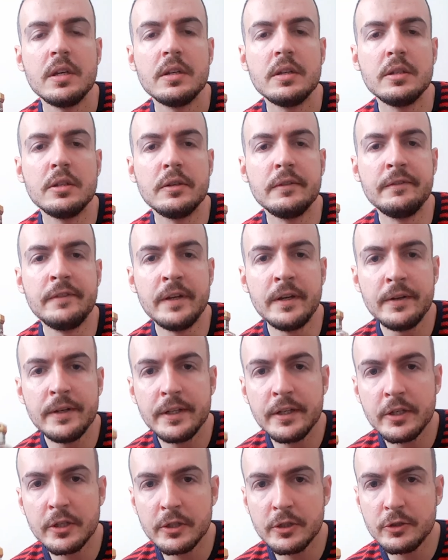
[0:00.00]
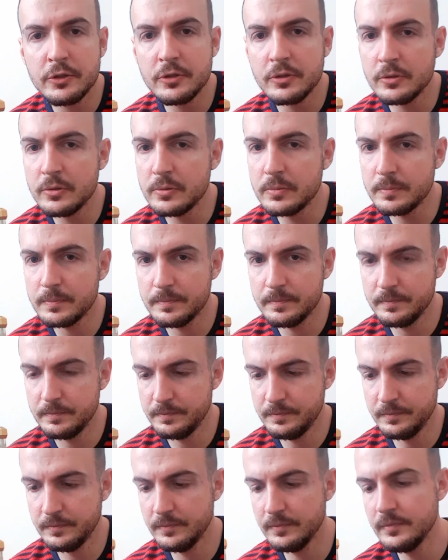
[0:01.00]
very good too,
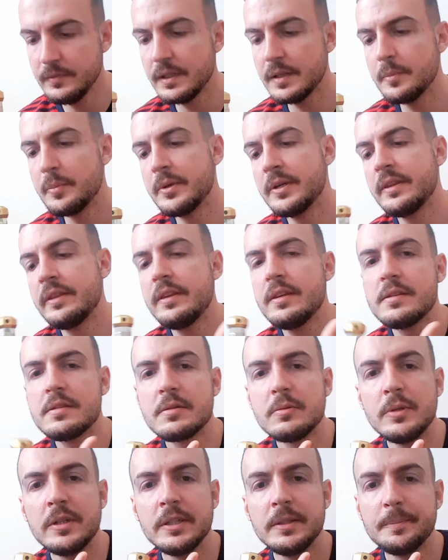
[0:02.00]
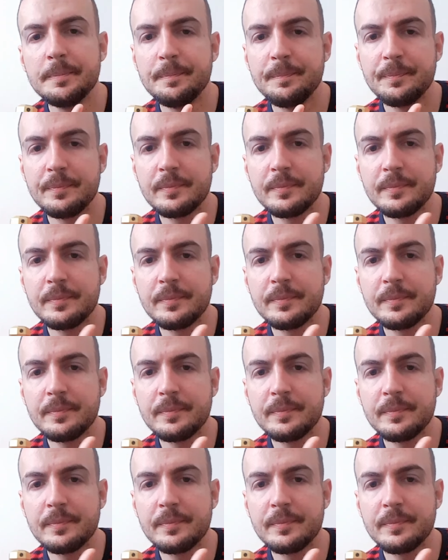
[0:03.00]
but this one,